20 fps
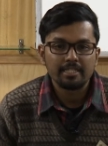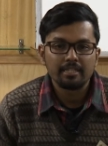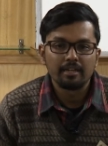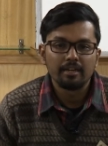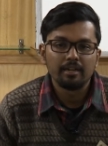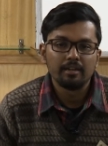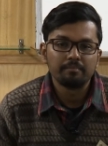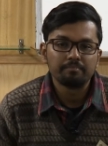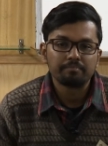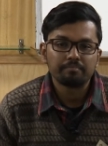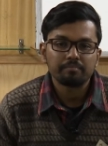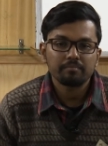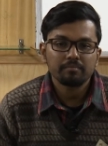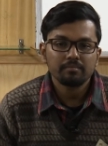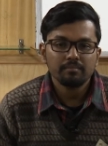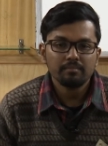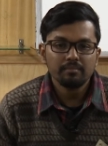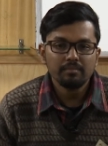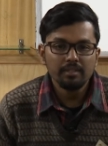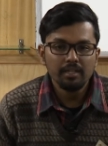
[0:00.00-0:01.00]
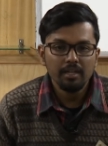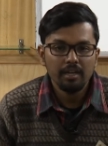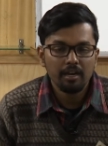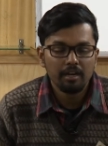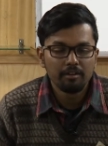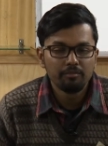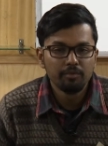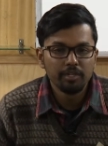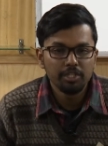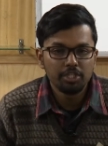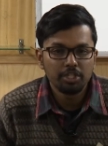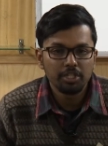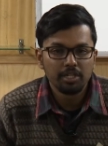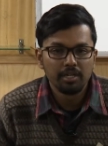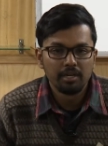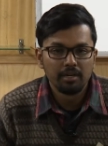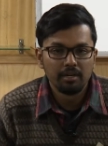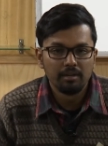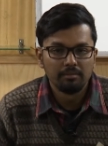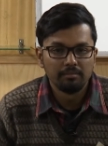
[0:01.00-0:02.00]
and which
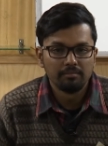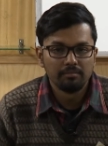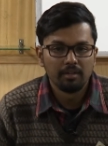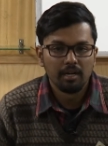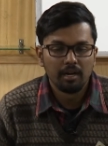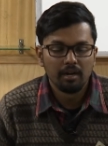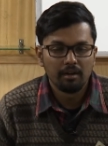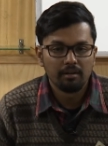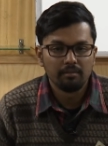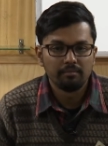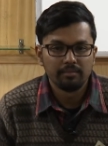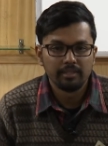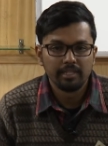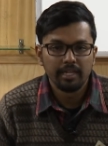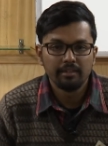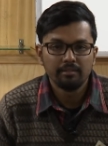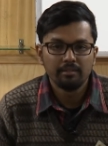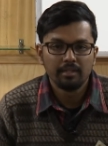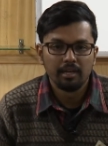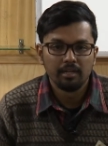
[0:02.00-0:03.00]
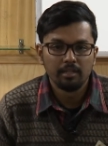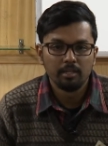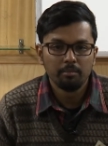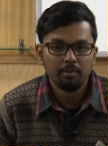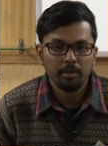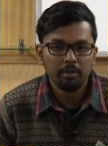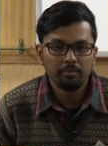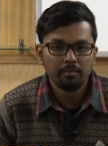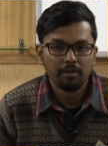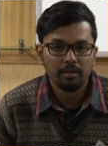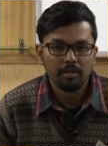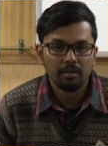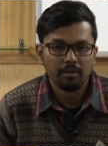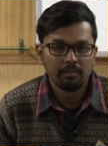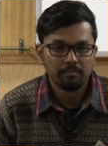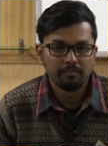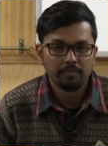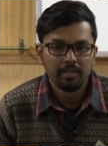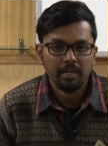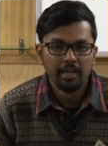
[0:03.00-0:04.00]
then the
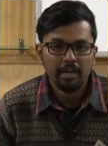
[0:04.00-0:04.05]
people